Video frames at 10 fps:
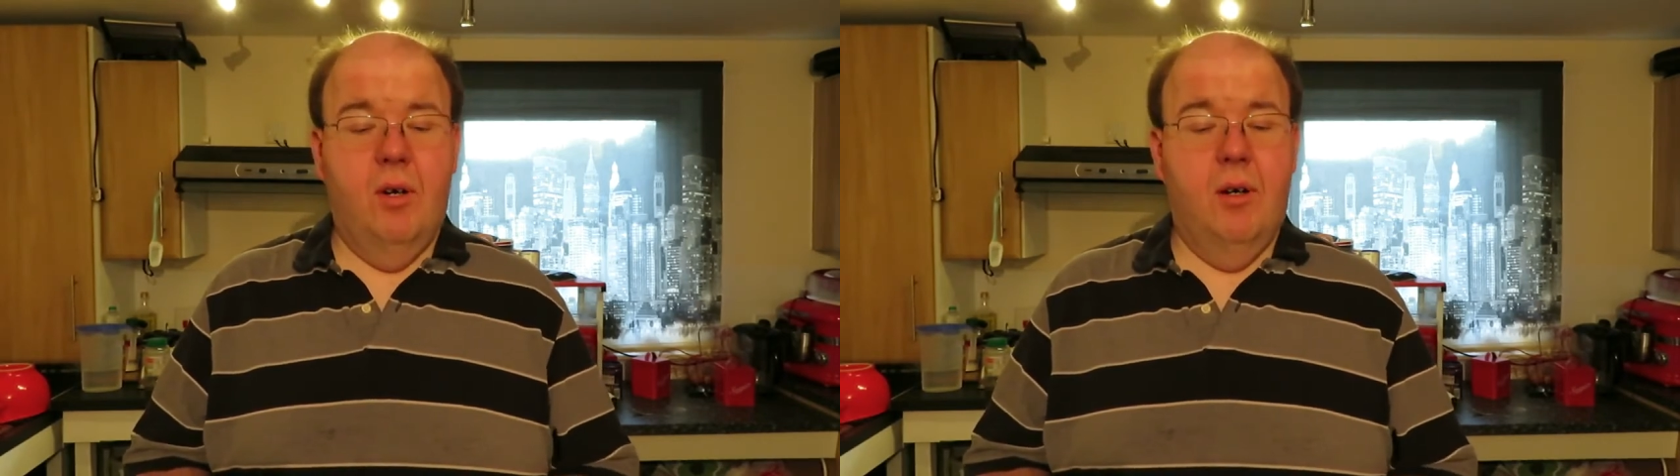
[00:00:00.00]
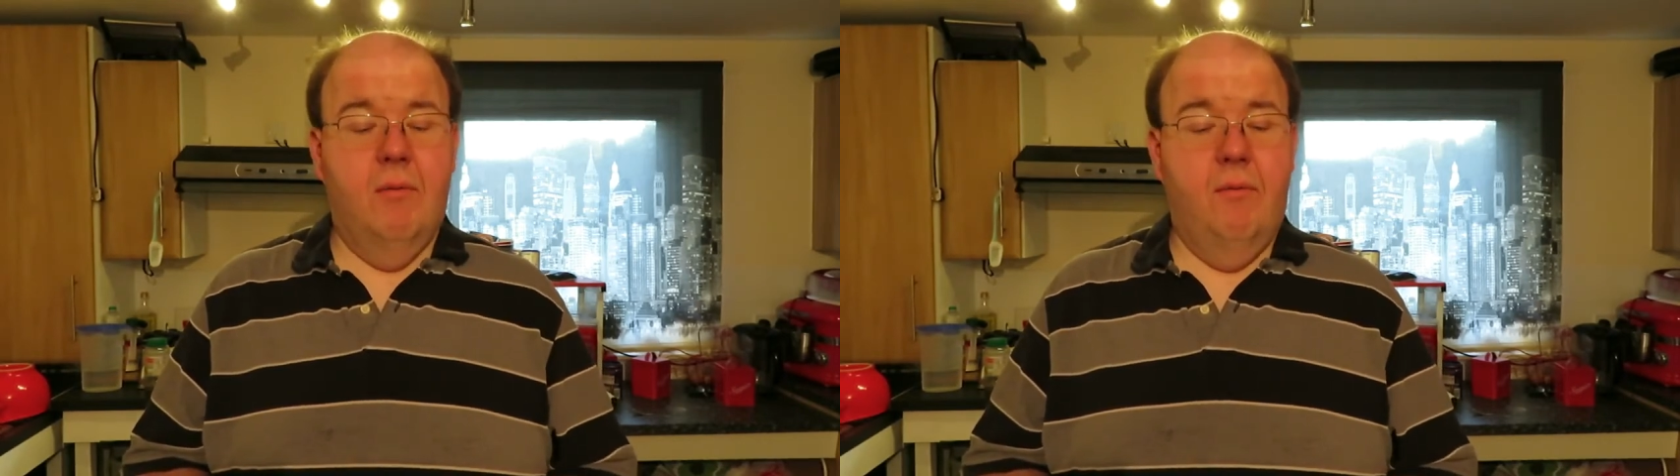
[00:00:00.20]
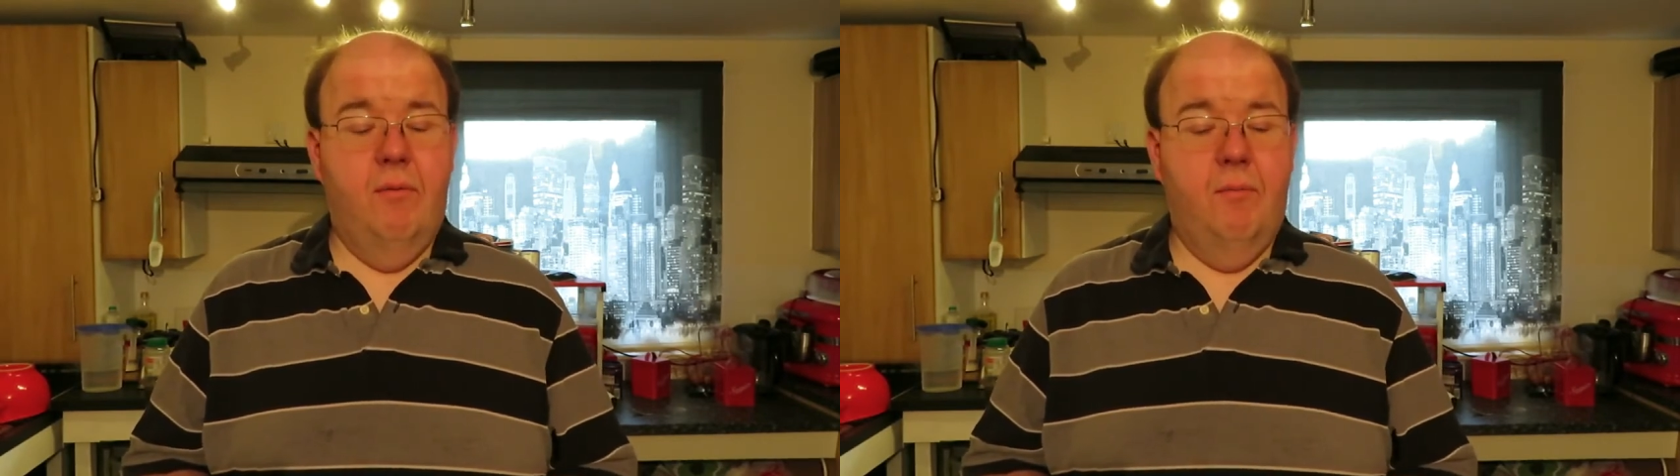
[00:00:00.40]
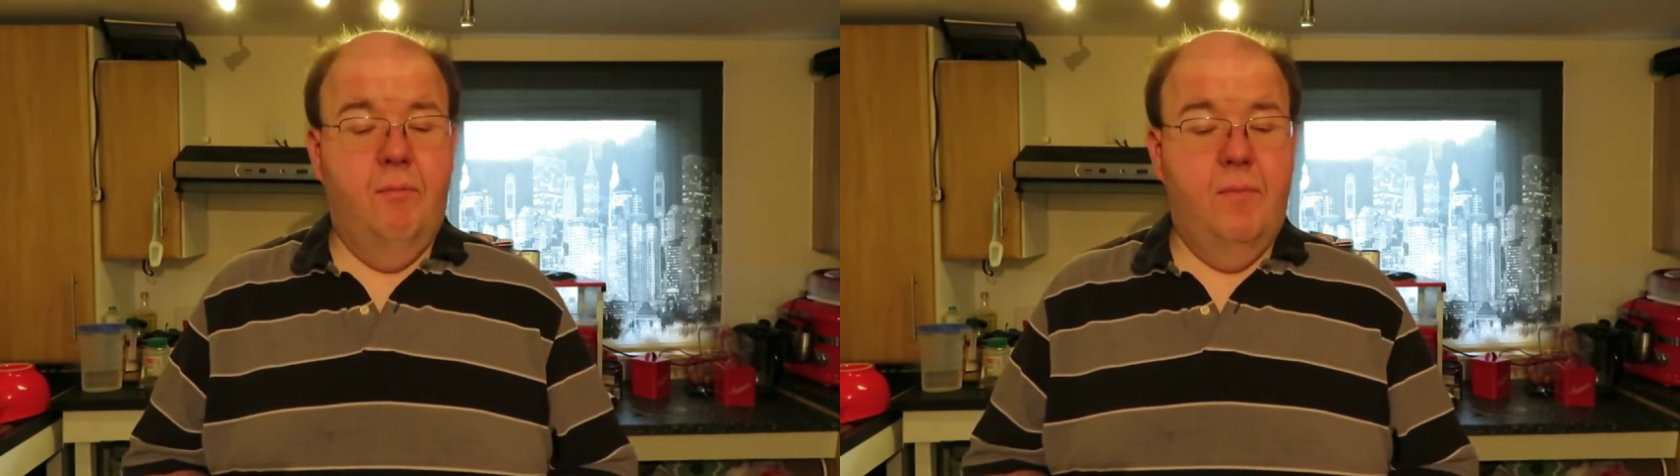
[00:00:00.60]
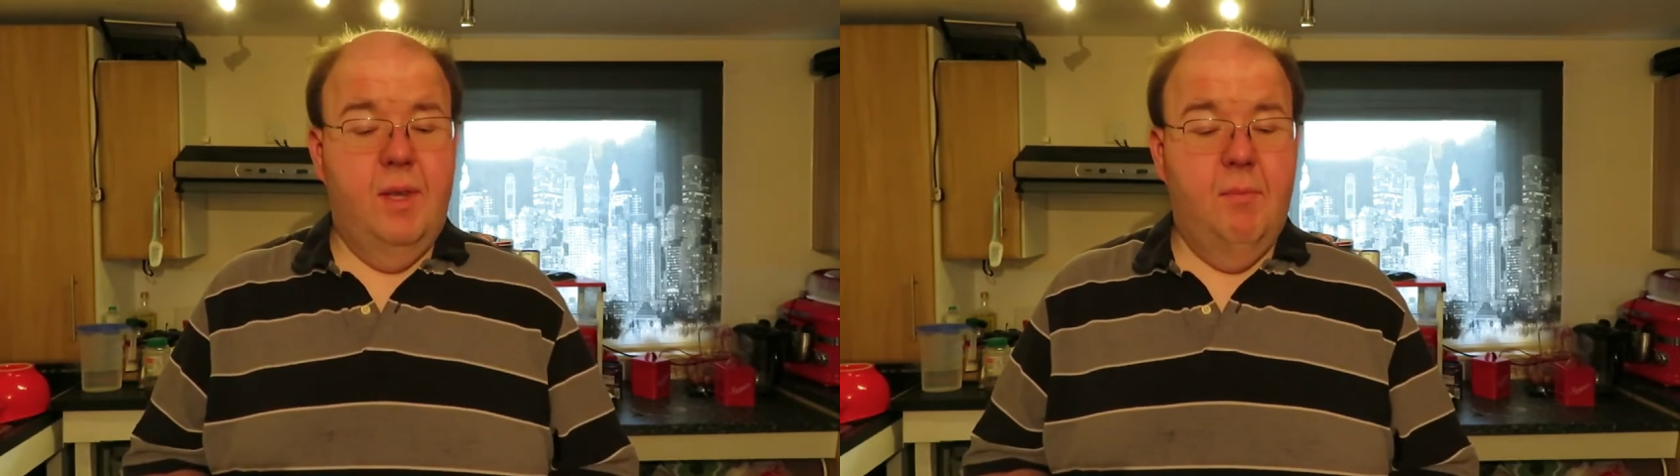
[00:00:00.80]
of
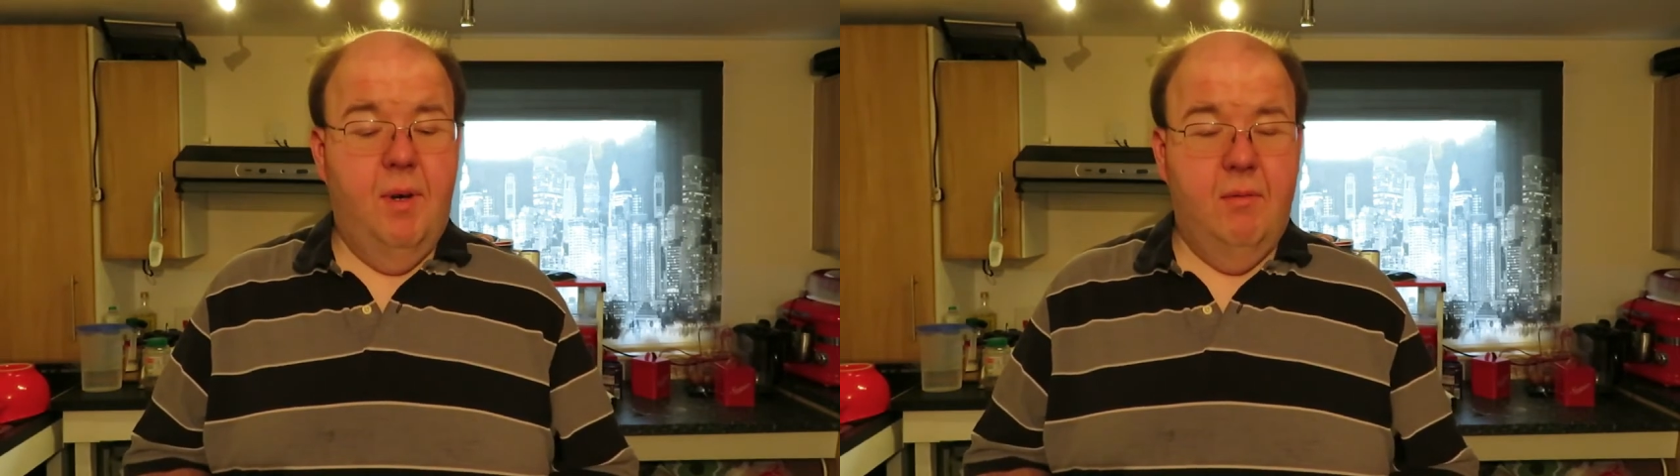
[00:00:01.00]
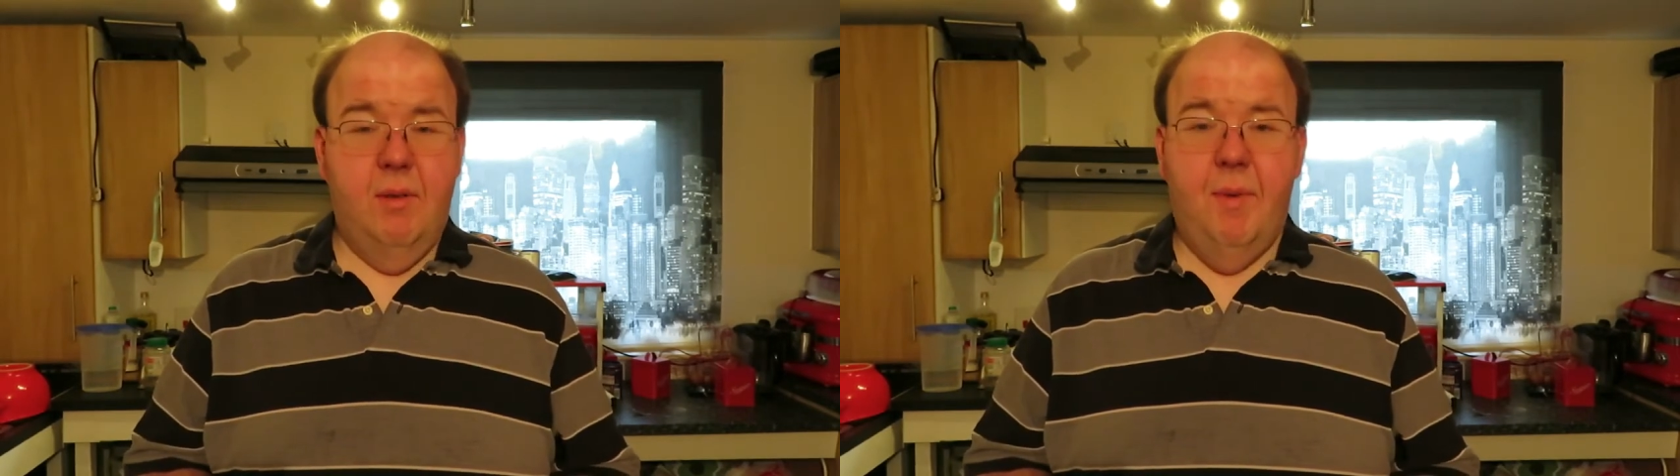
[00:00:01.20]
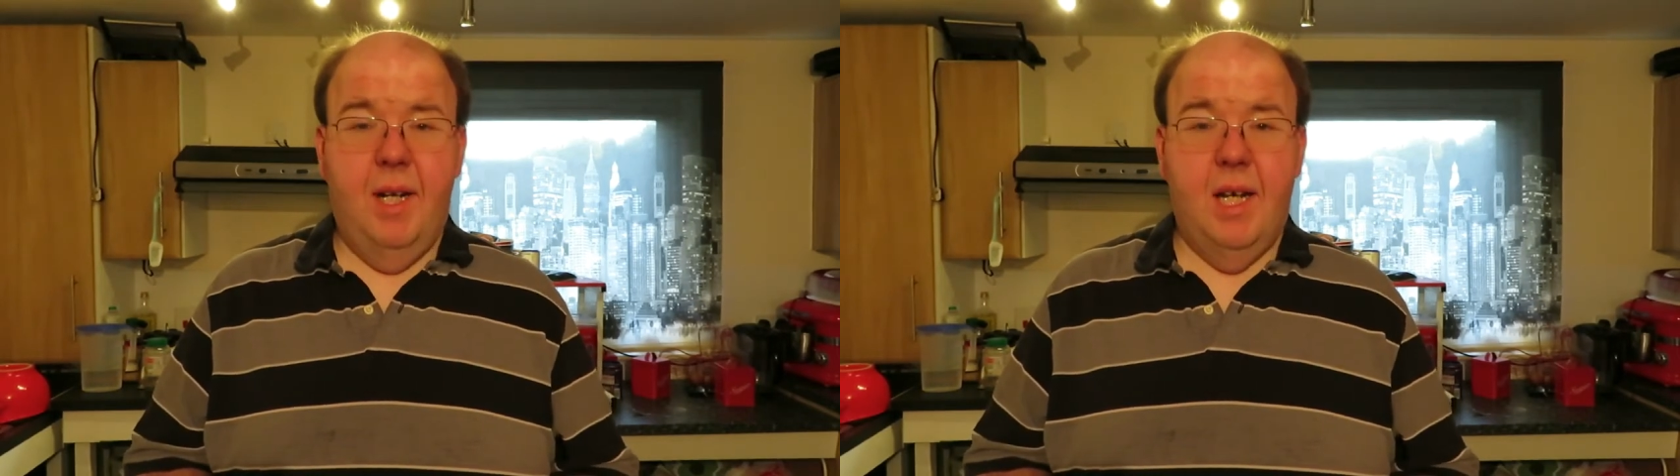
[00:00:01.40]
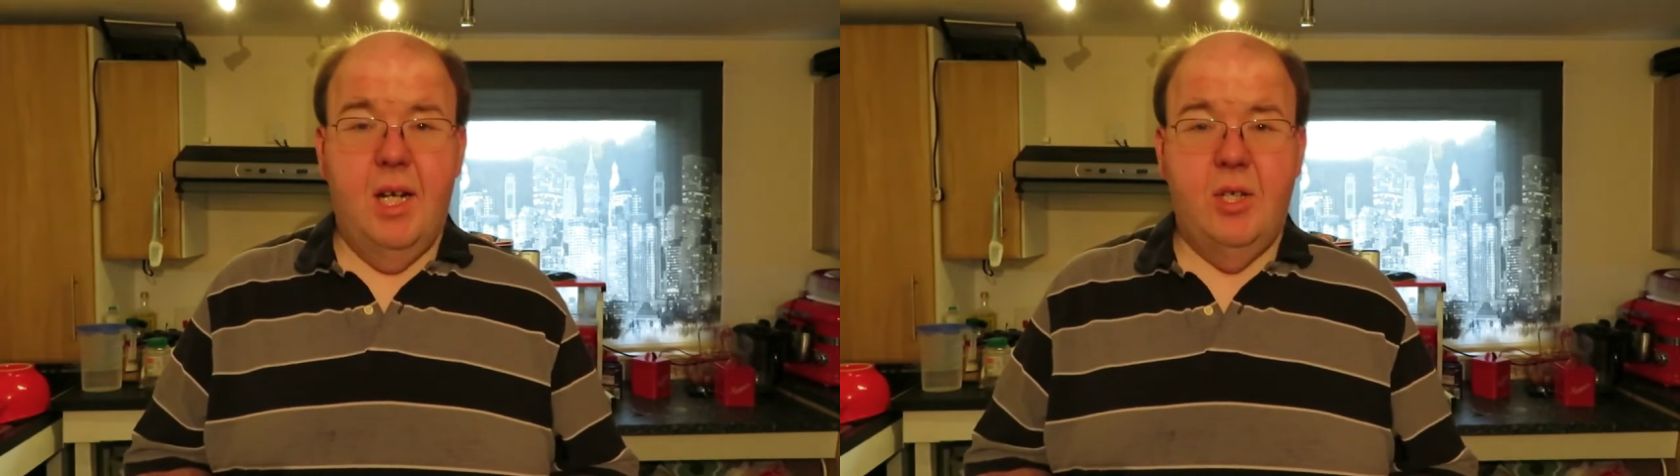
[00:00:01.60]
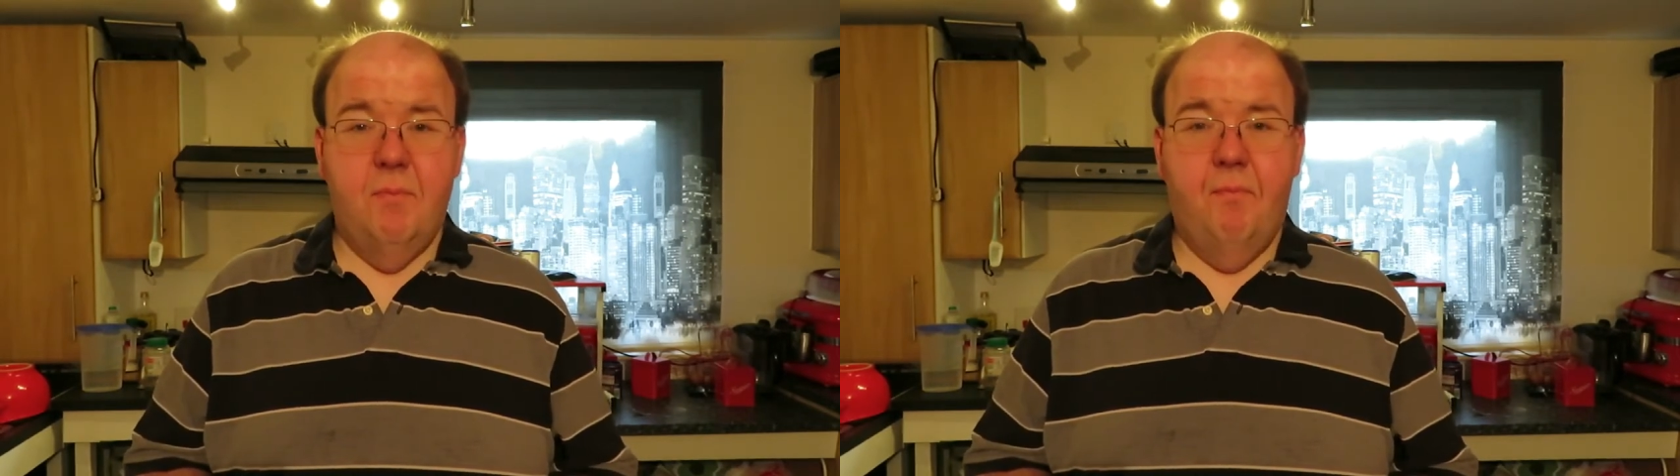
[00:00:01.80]
the, the
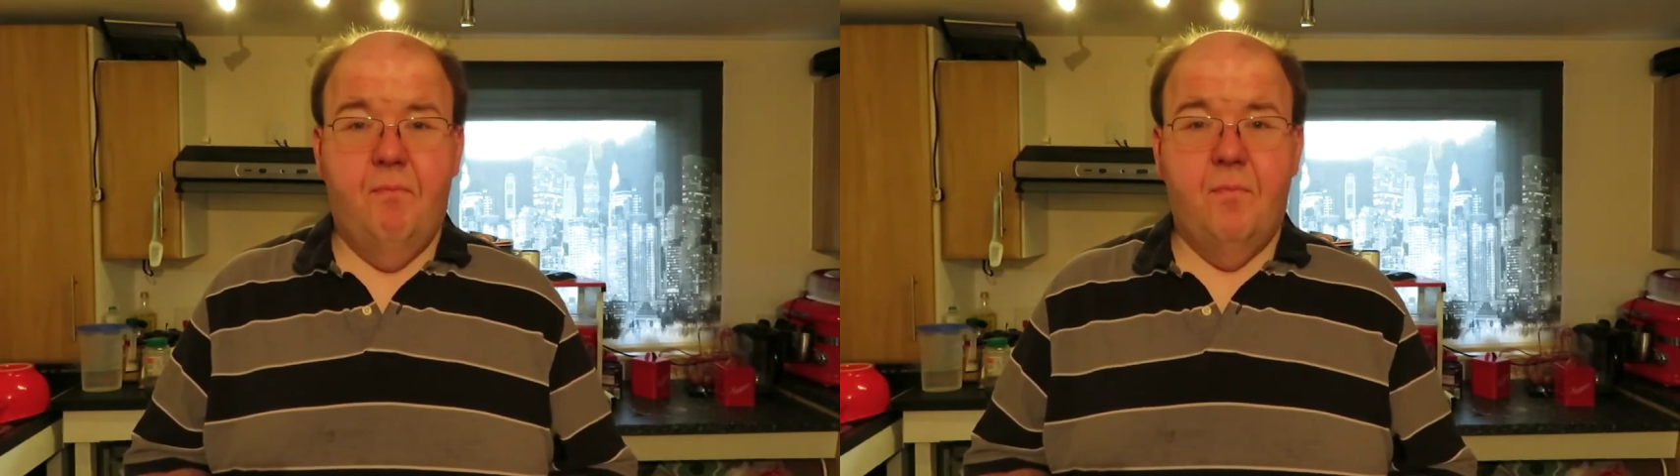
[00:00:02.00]
medication.